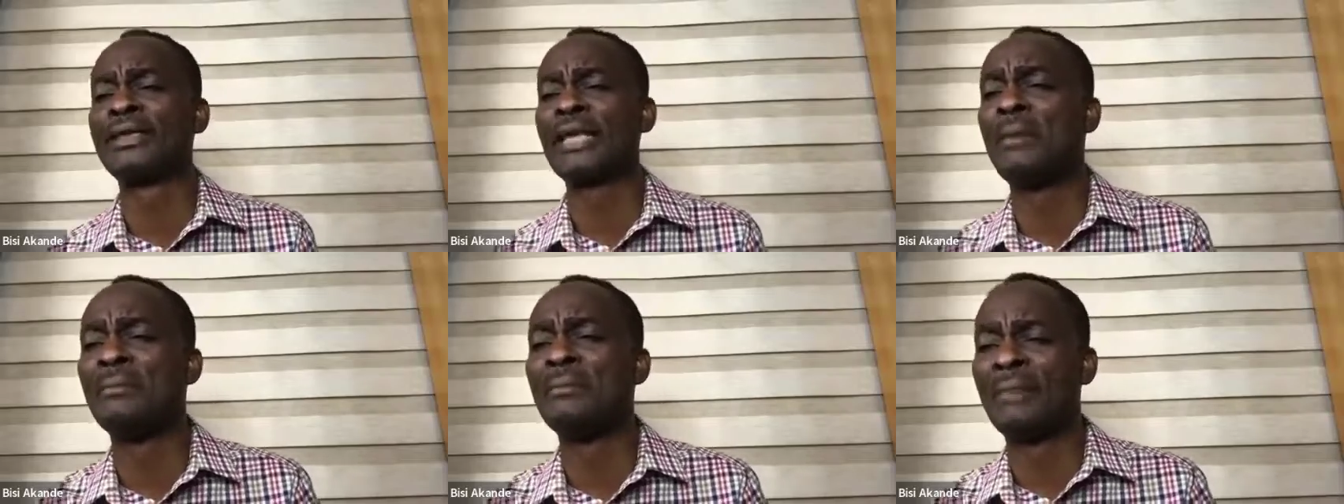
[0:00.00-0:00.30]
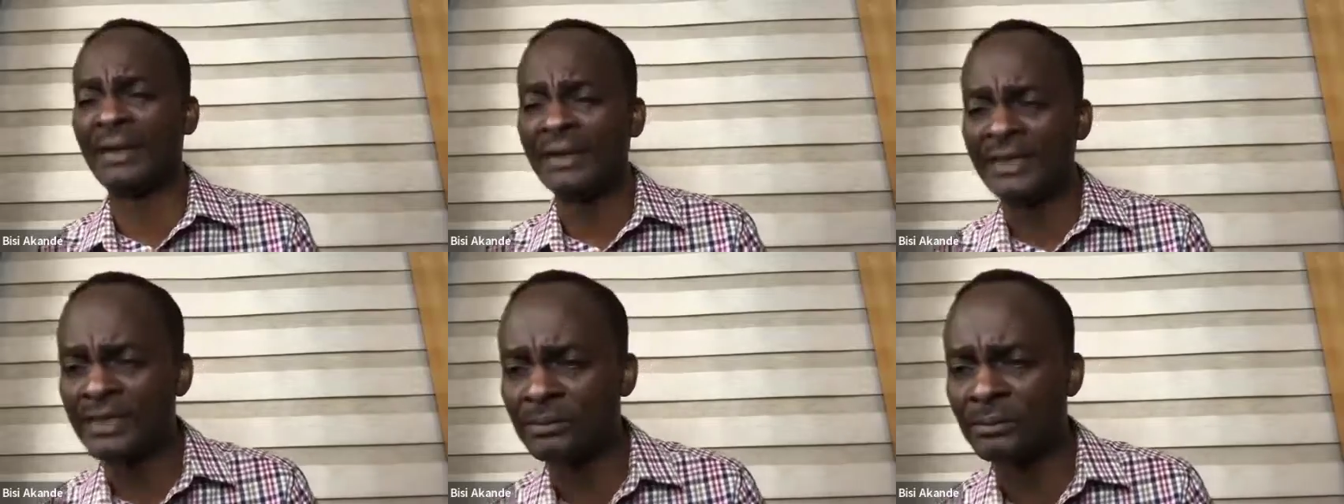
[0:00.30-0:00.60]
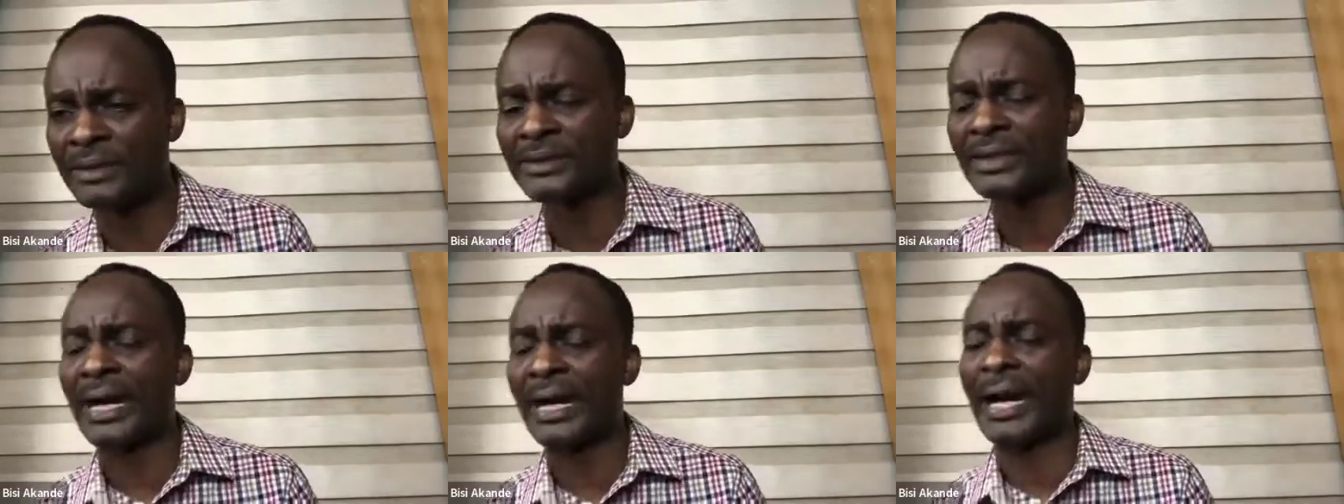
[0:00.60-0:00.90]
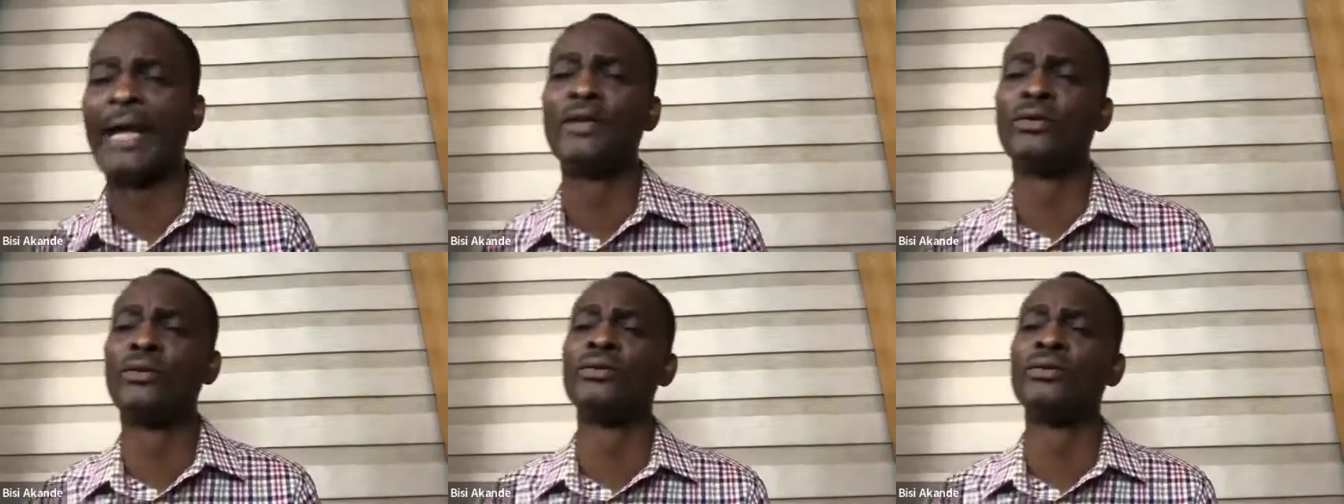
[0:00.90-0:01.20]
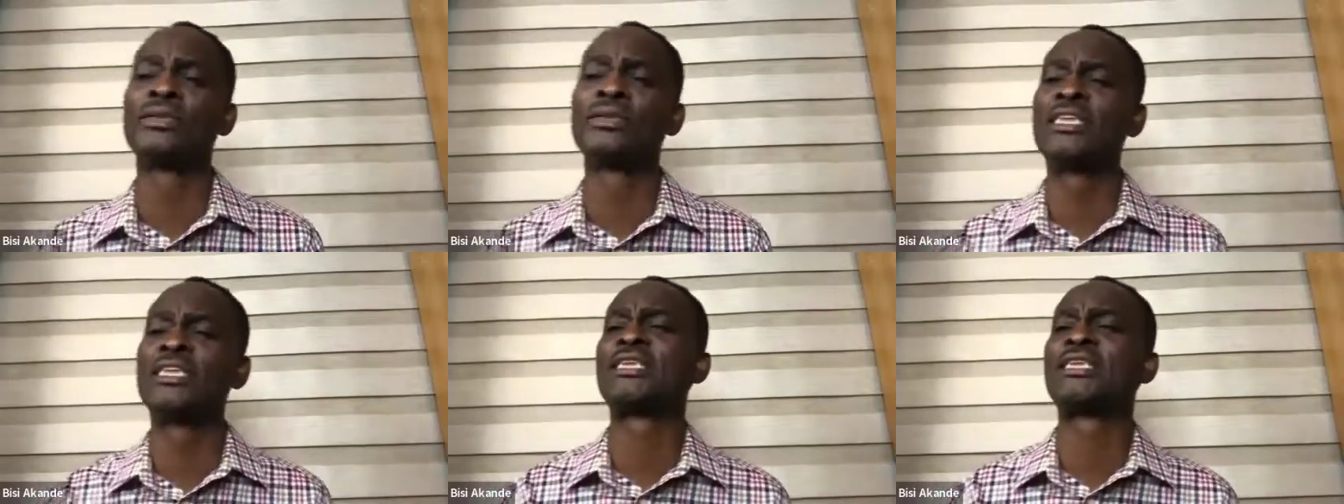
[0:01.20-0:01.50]
time management. I
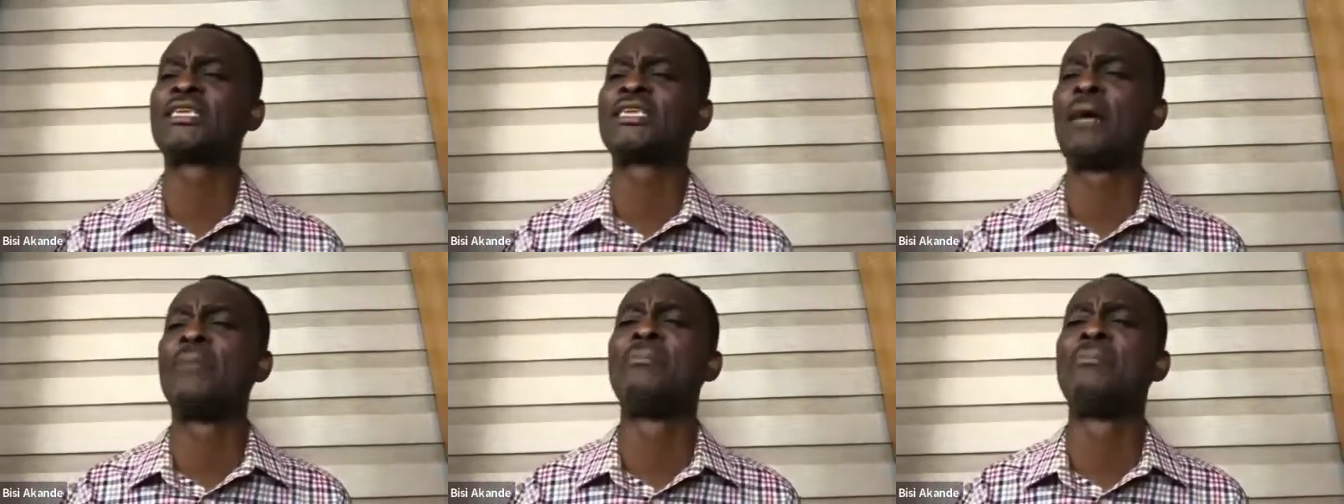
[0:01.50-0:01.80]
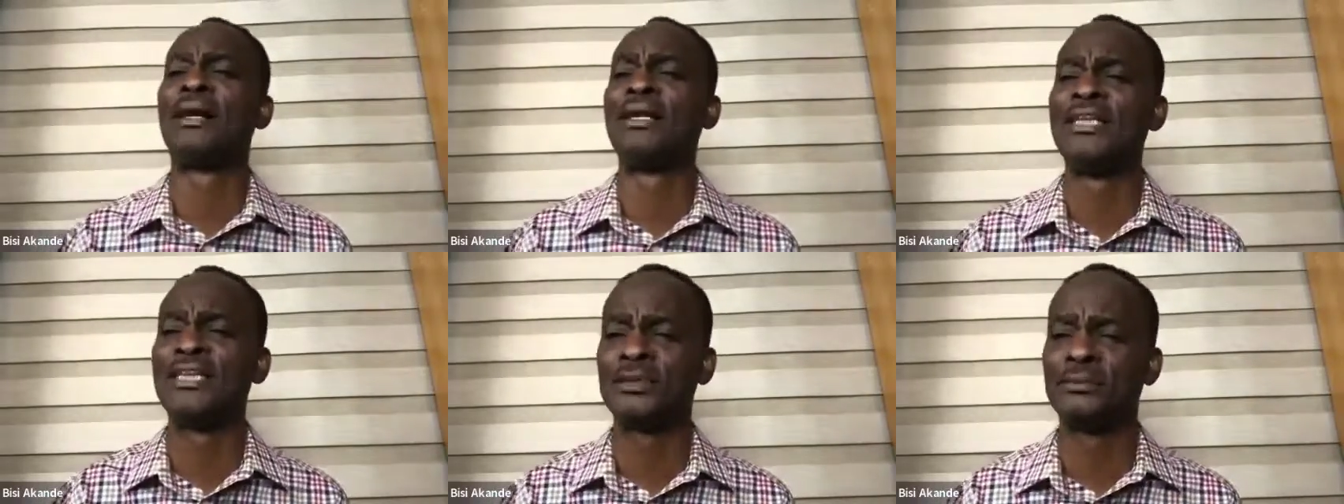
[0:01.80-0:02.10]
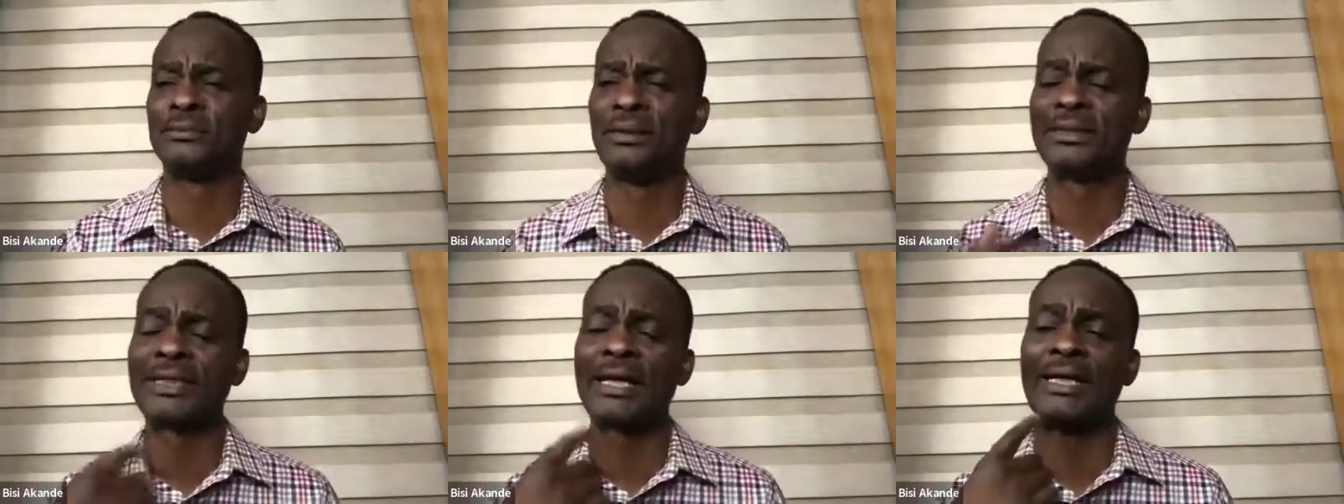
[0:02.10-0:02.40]
don't teach time management.